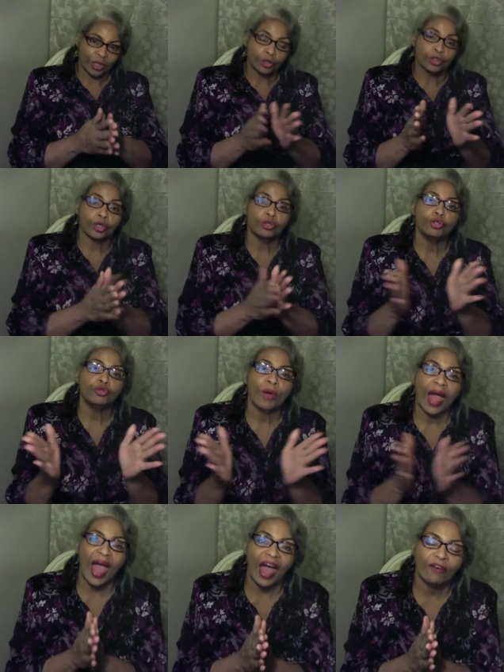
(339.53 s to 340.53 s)
So you
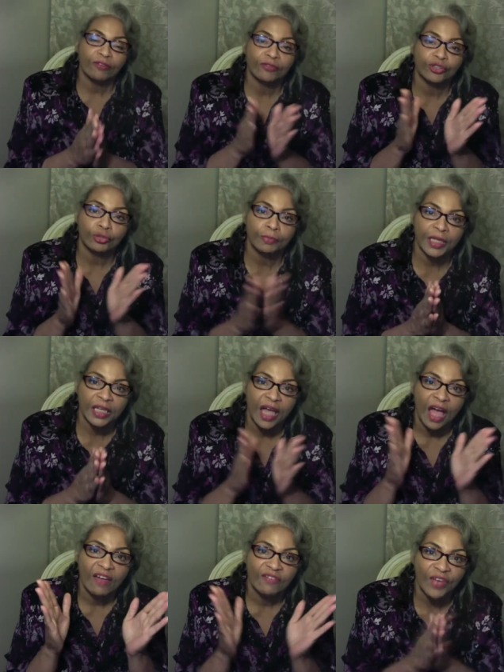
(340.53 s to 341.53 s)
have to be
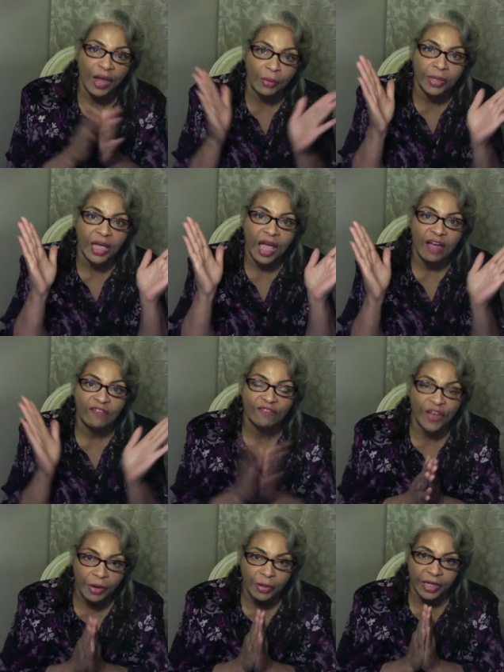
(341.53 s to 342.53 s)
very,
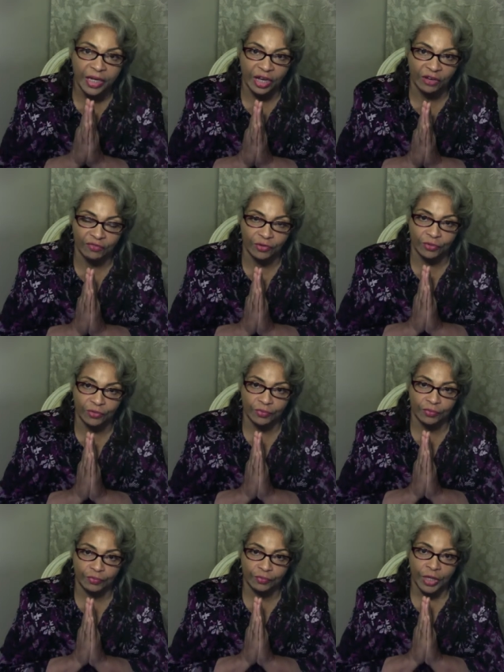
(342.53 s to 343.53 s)
very careful.
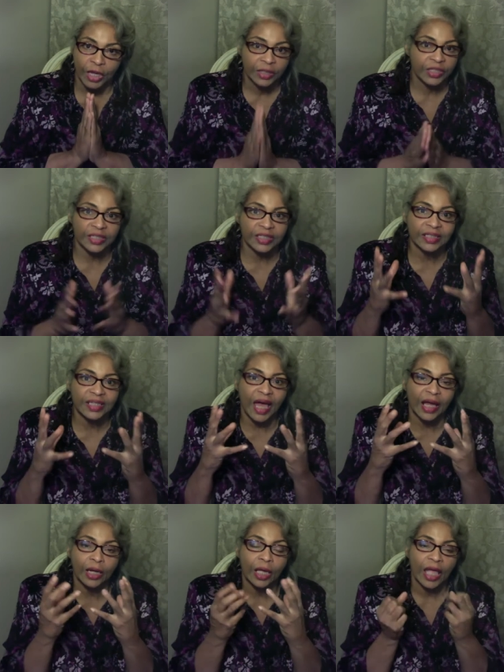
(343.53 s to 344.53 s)
This is
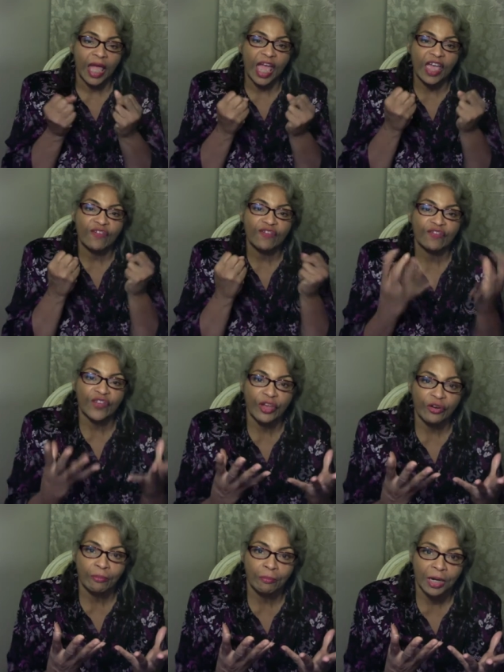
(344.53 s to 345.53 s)
not a
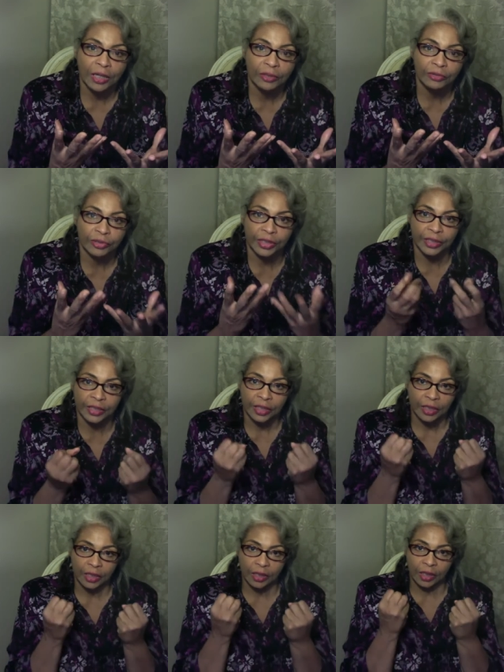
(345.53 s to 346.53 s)
fear mongering
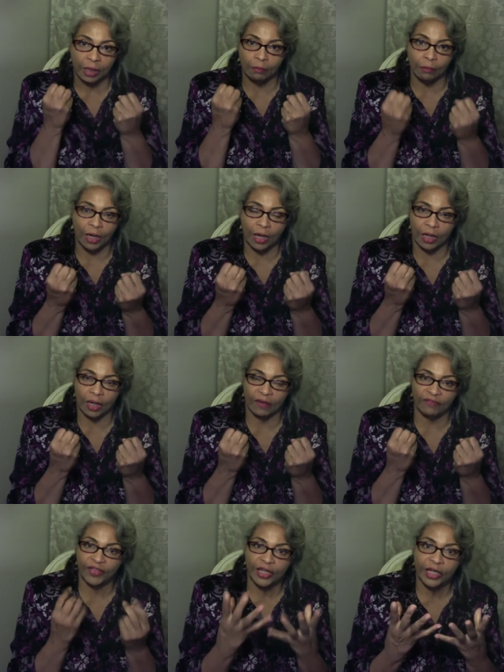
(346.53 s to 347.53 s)
uh,
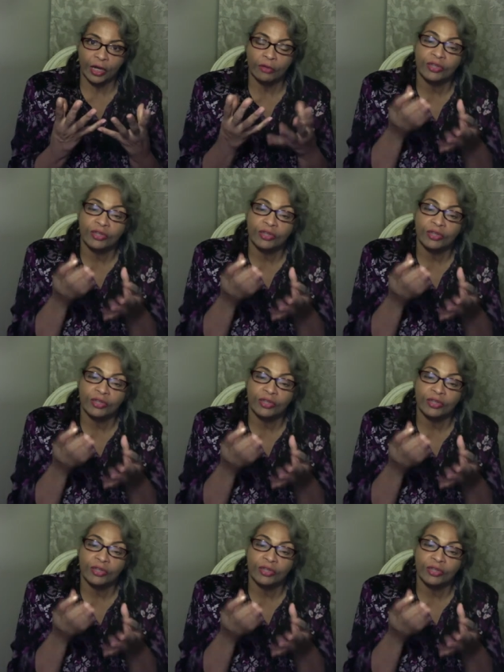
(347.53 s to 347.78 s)
video.